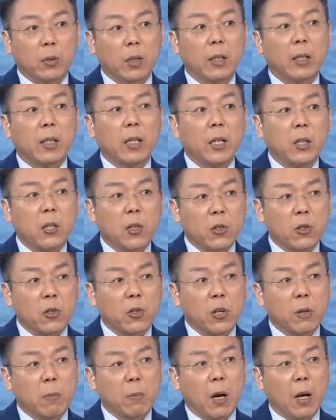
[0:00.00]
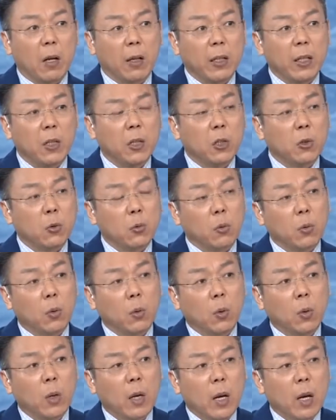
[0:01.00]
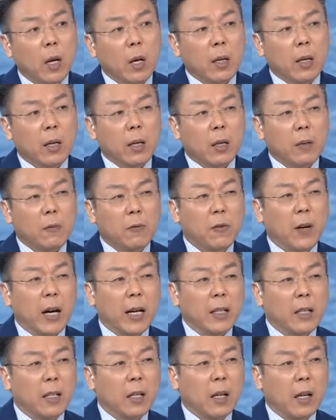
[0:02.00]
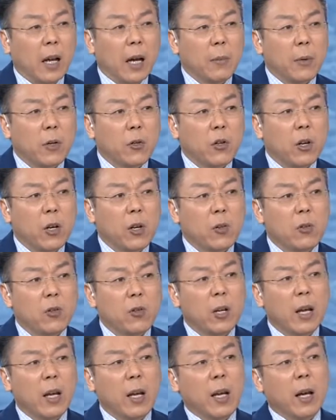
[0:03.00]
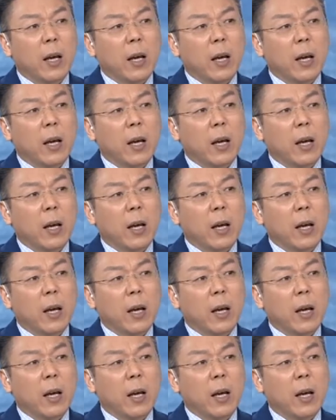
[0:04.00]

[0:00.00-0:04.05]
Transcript: the leading role in fighting climate change.